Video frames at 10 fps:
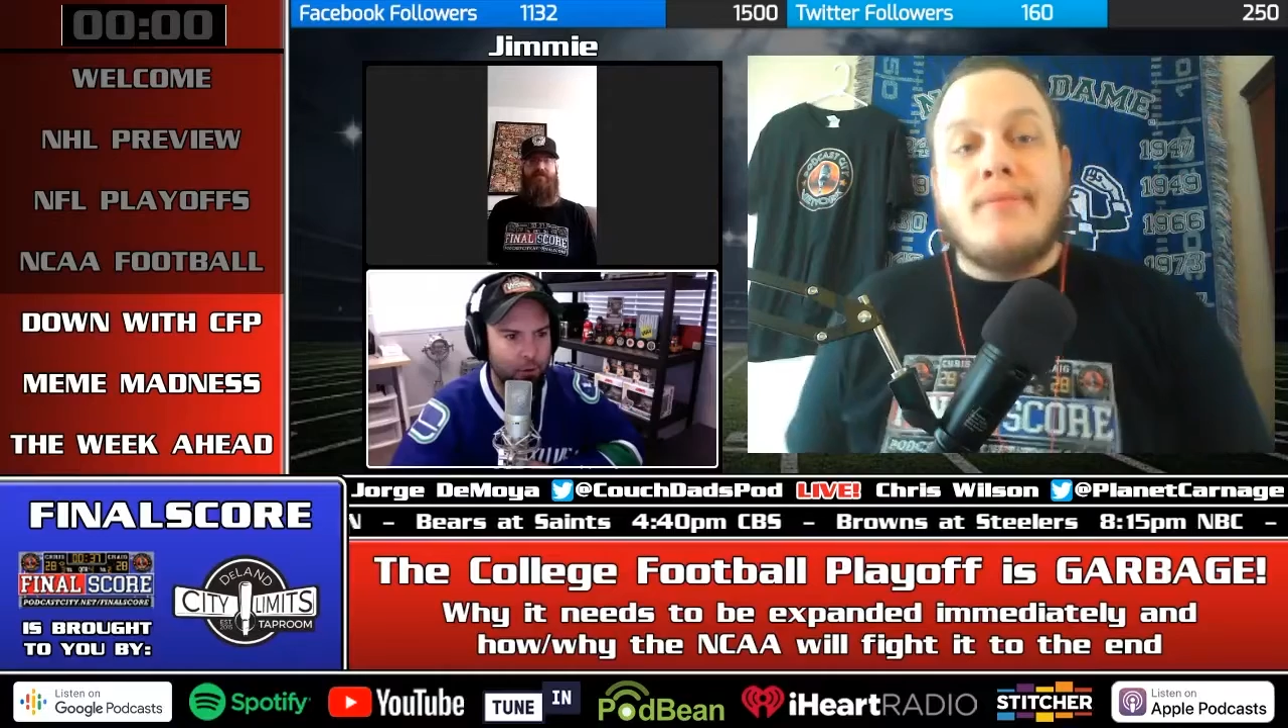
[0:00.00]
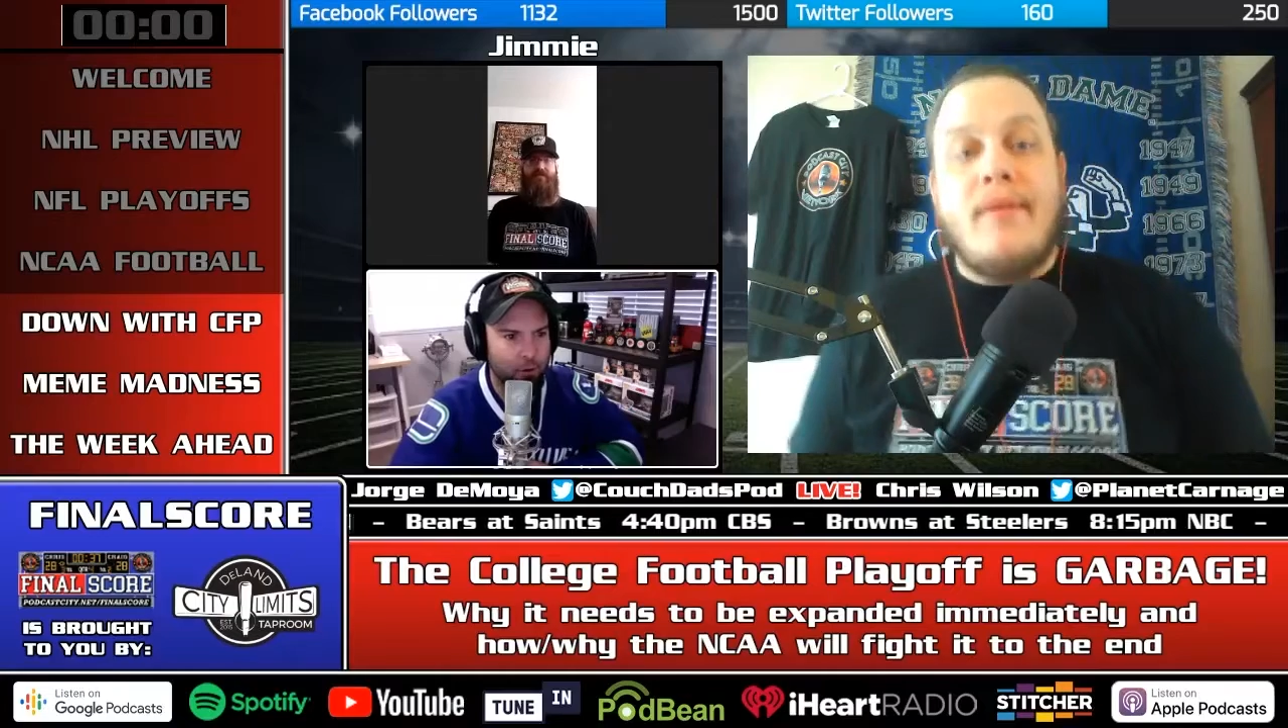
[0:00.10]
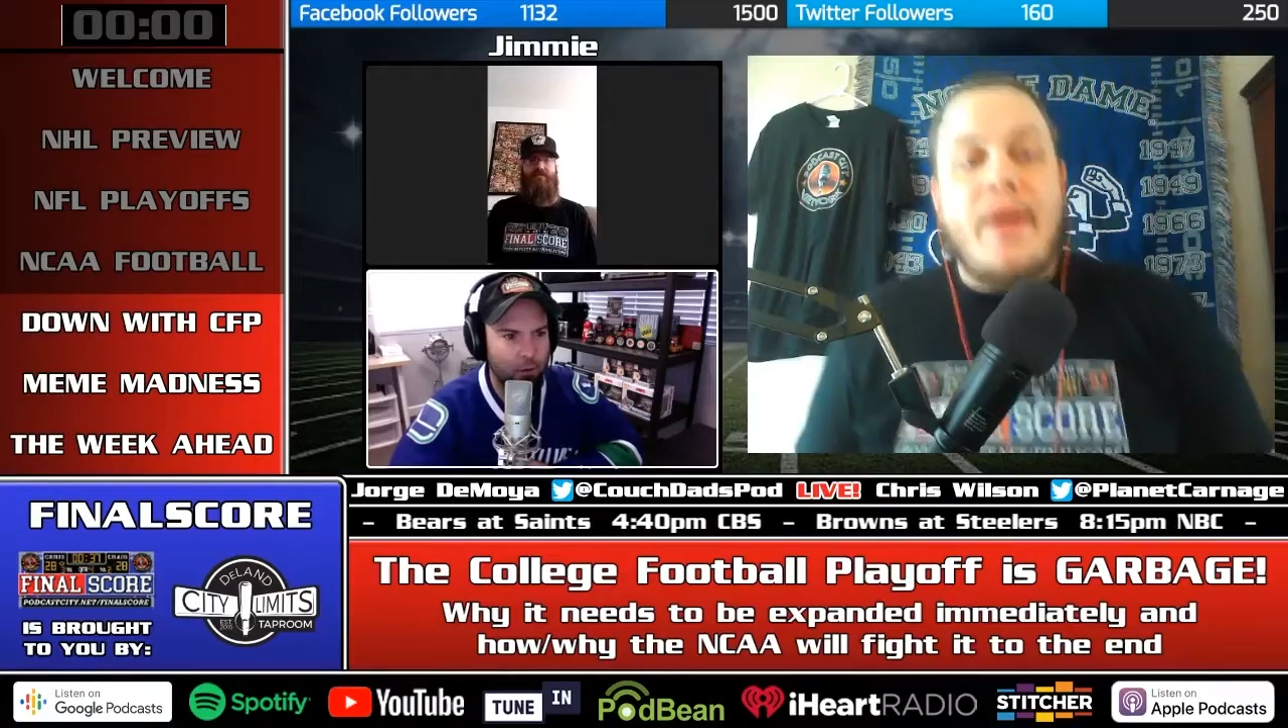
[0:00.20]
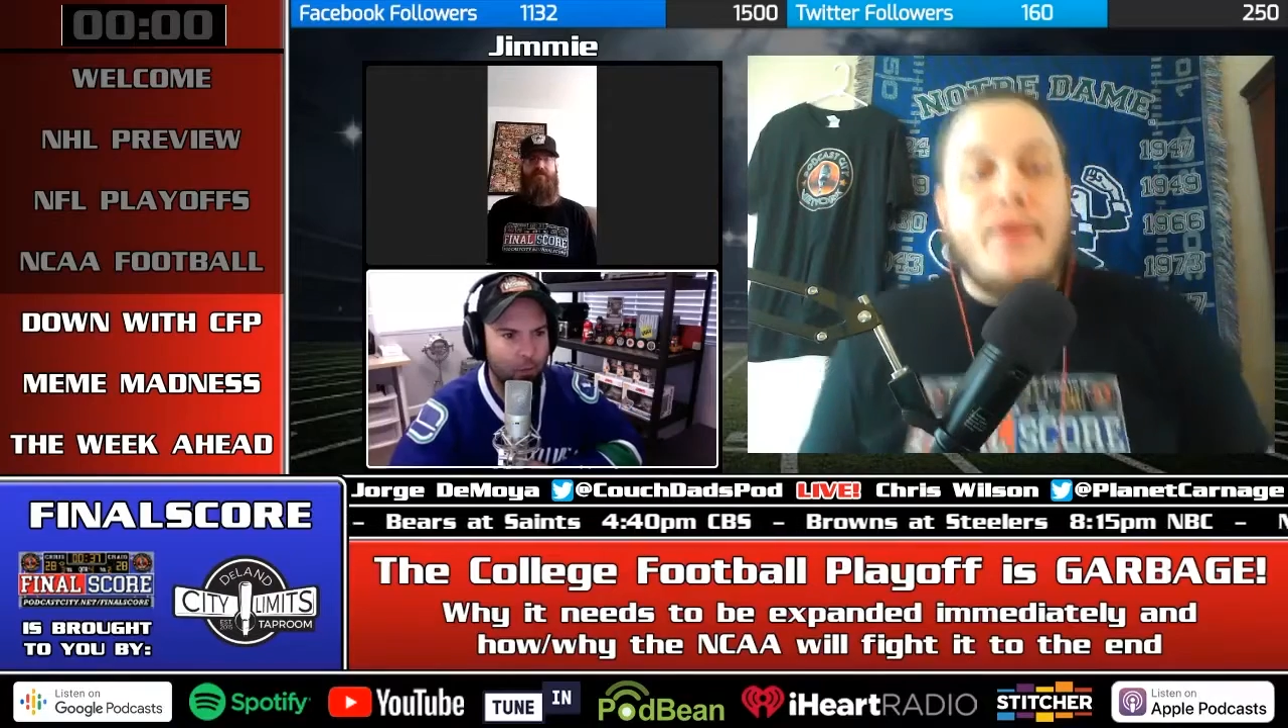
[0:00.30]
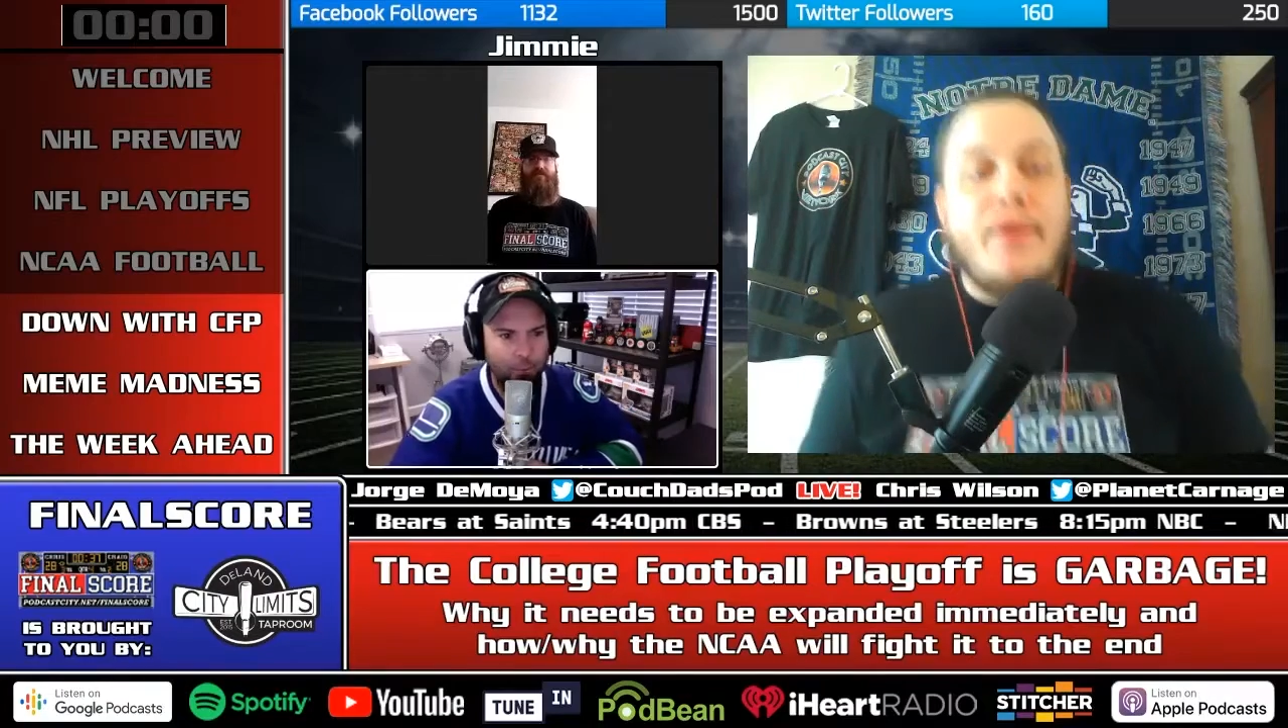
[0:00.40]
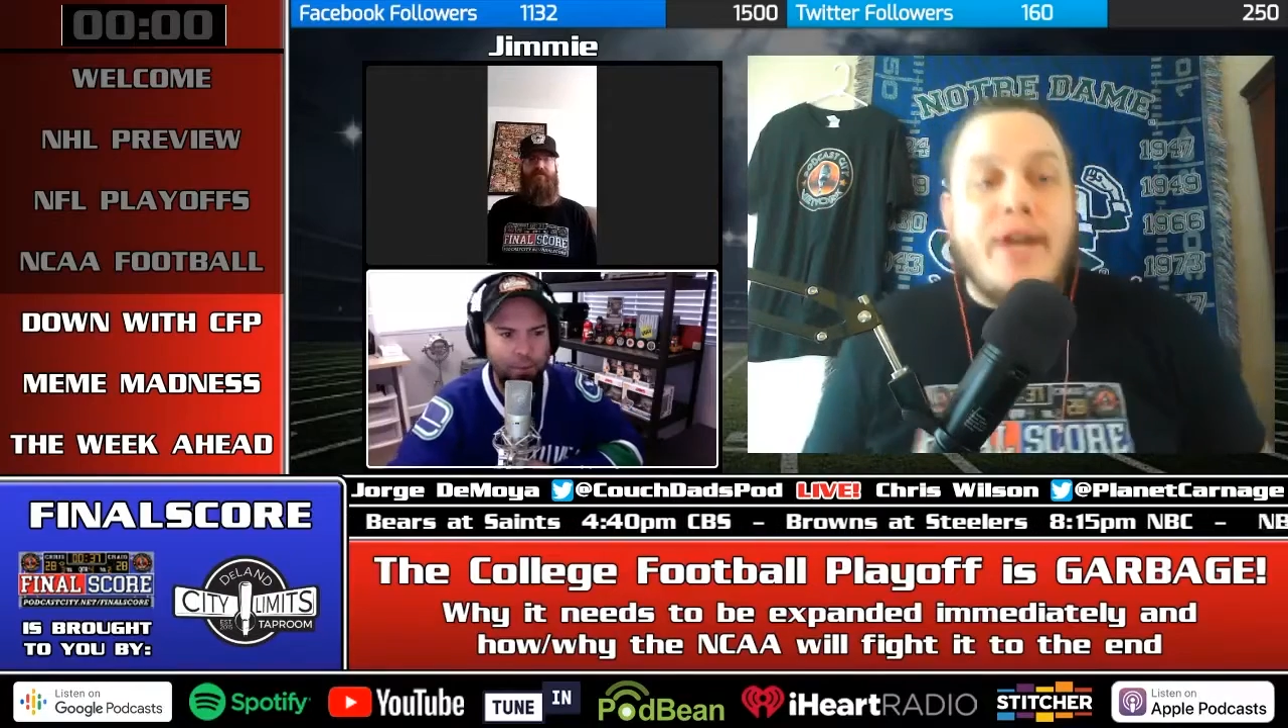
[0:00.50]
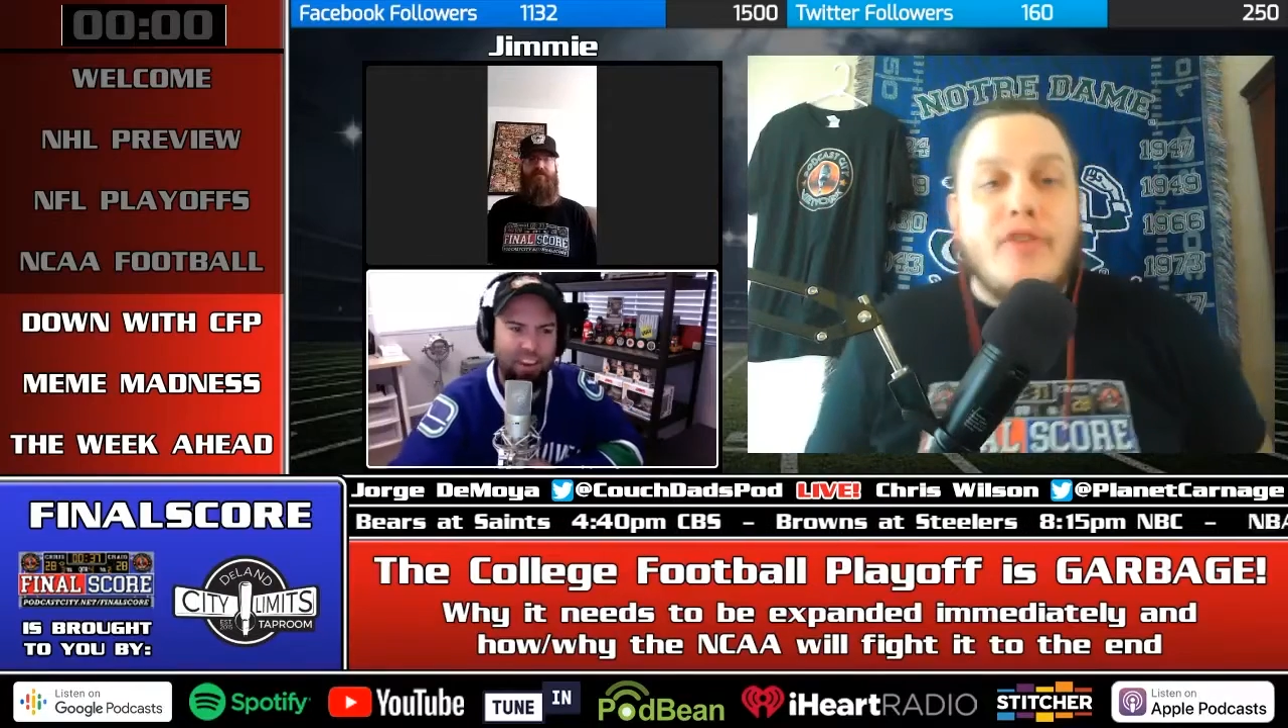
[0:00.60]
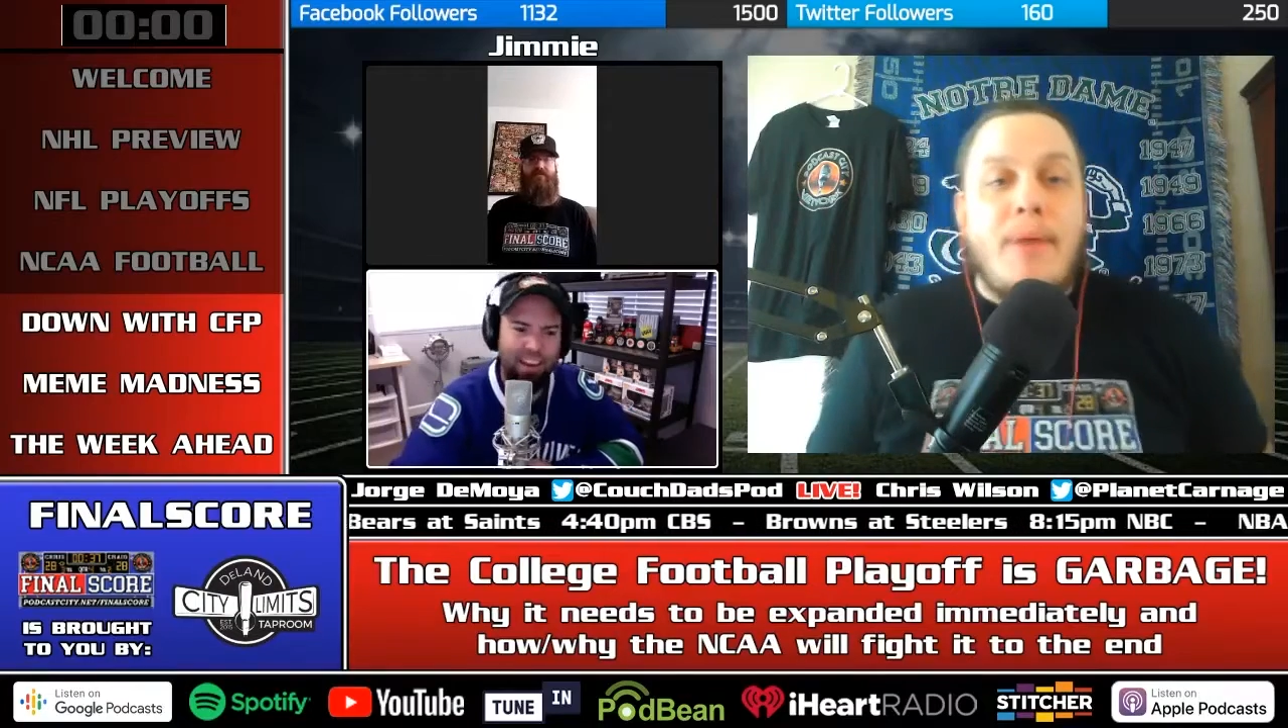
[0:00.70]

Yeah, who cares? Remember the